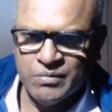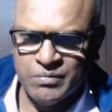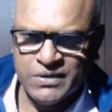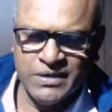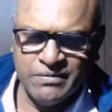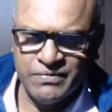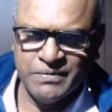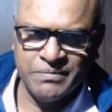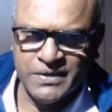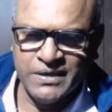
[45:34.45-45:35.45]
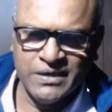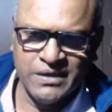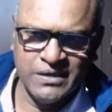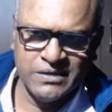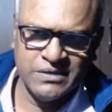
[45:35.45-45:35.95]
within 15
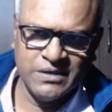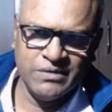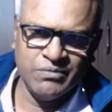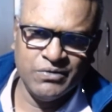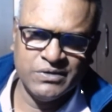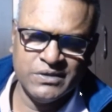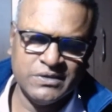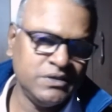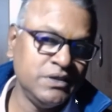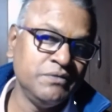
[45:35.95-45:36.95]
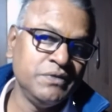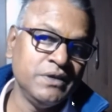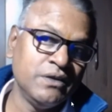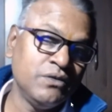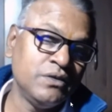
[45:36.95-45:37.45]
days it was a
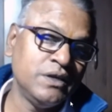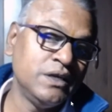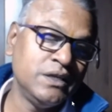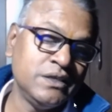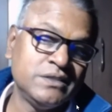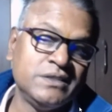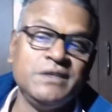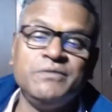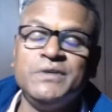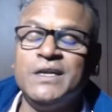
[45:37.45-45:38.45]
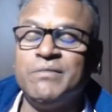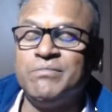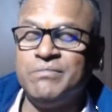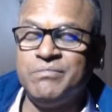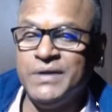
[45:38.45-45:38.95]
severe, or it is severe
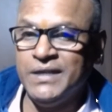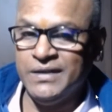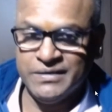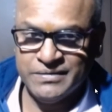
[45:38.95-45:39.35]
pain.